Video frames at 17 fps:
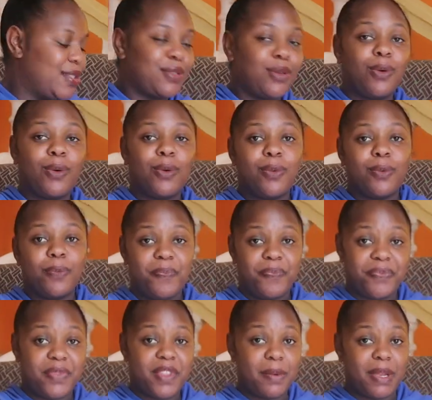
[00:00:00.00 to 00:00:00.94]
So
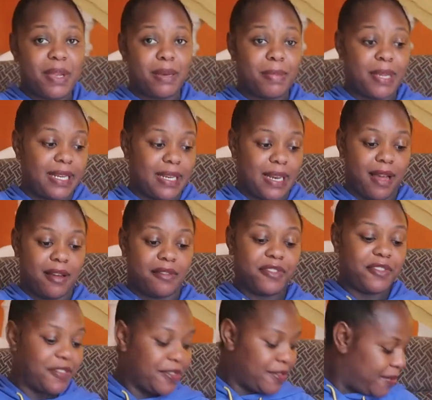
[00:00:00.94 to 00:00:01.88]
they will be
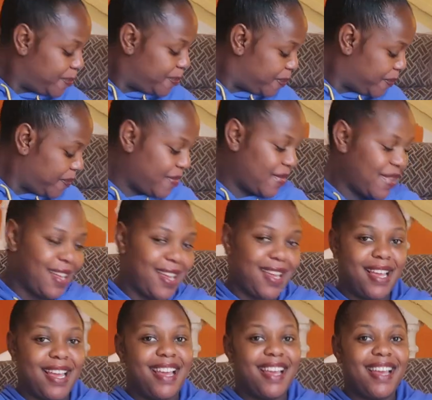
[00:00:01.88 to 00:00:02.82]

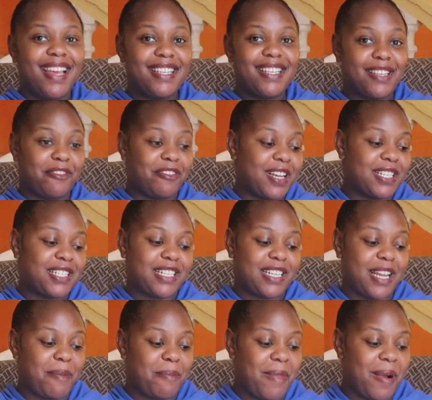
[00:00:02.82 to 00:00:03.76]
enough as a
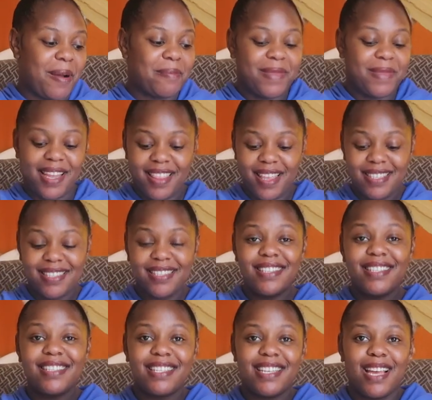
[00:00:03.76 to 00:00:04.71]
first time mom. And there's
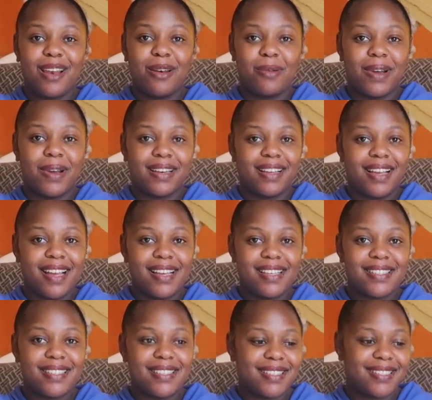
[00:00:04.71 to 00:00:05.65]
this yellow one,
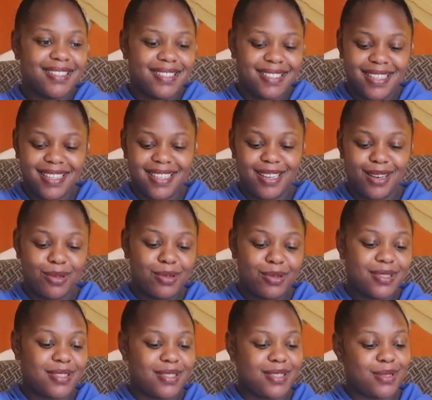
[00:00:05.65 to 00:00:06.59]
guys.
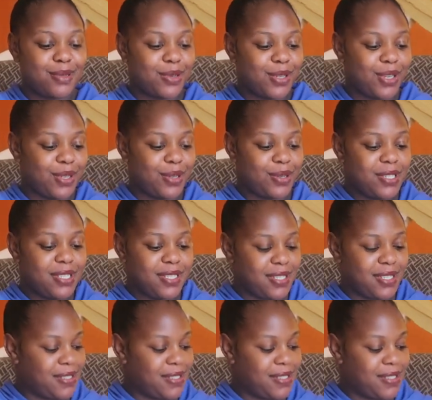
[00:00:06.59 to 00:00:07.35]
Looks so cute.